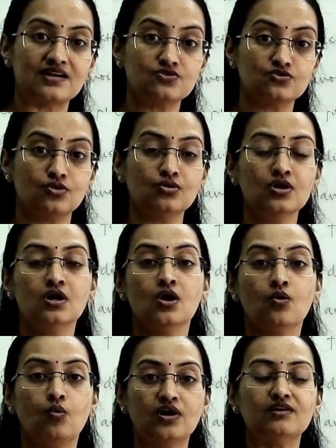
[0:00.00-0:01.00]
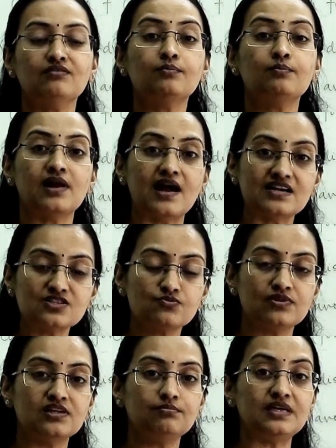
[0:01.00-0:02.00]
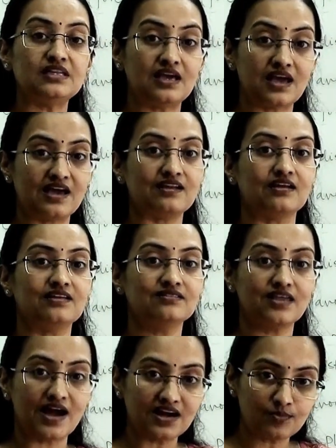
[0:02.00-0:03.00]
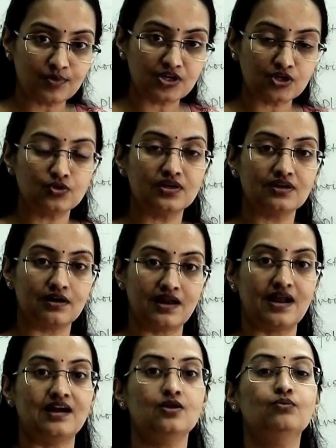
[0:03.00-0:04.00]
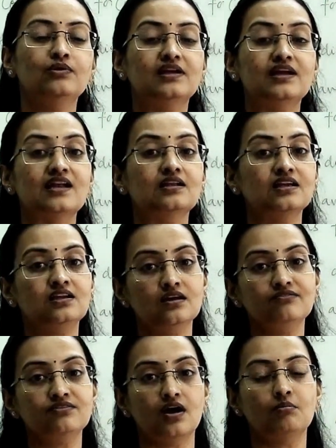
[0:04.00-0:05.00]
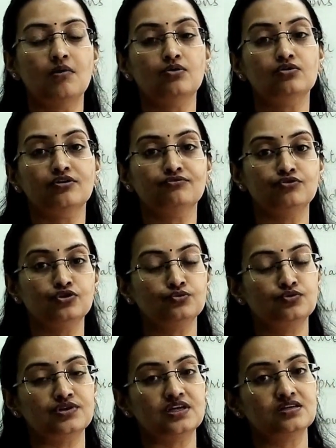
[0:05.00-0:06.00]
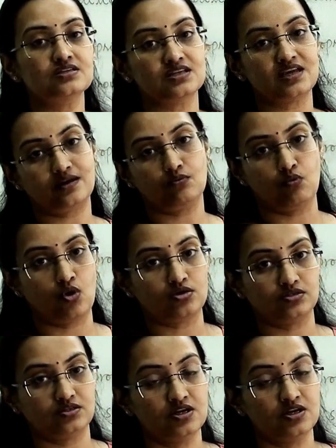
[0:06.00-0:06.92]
so whatever plants will be there in that particular land will get enough amount of nutrients and water.